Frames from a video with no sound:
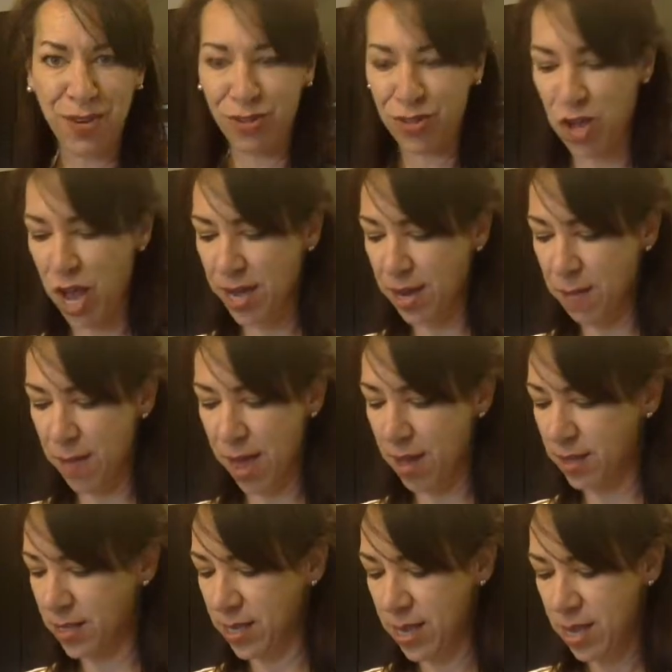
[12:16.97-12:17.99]
you're talking
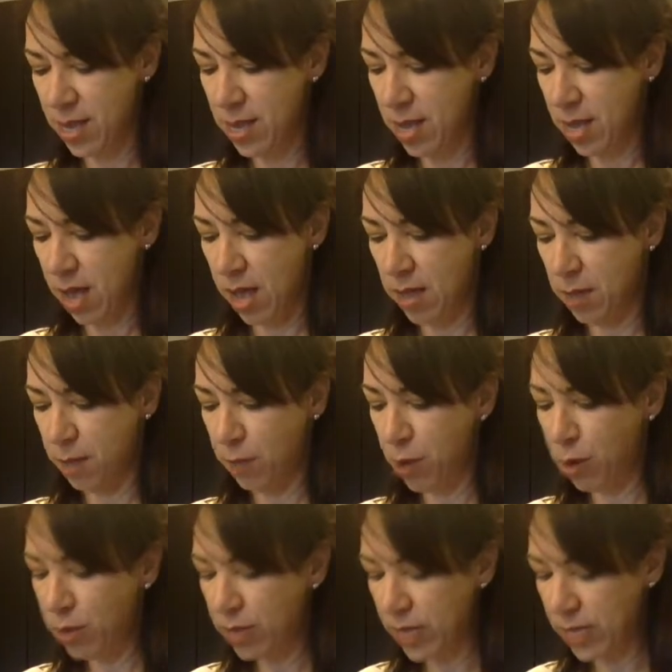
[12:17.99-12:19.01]
about the
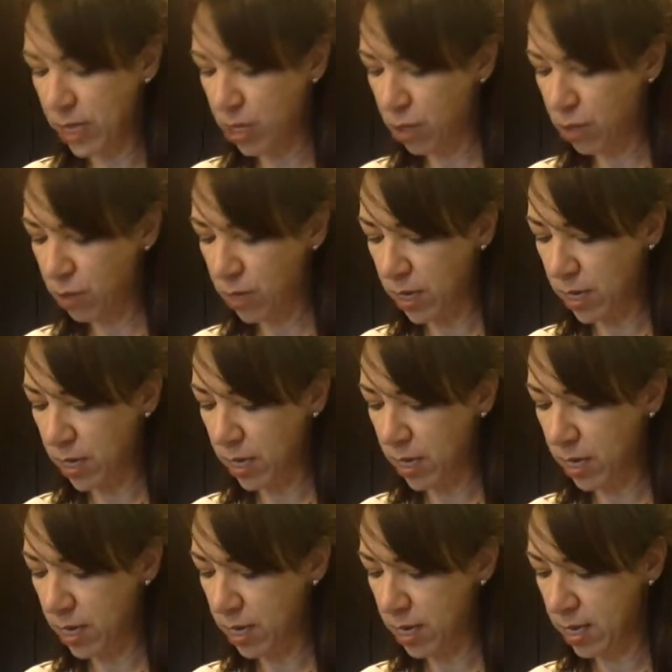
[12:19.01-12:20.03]
protein that you
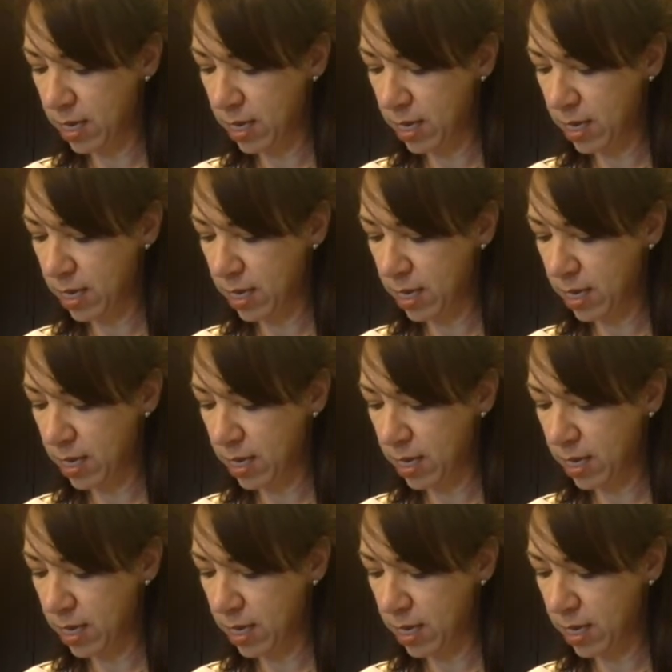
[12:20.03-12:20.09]
need,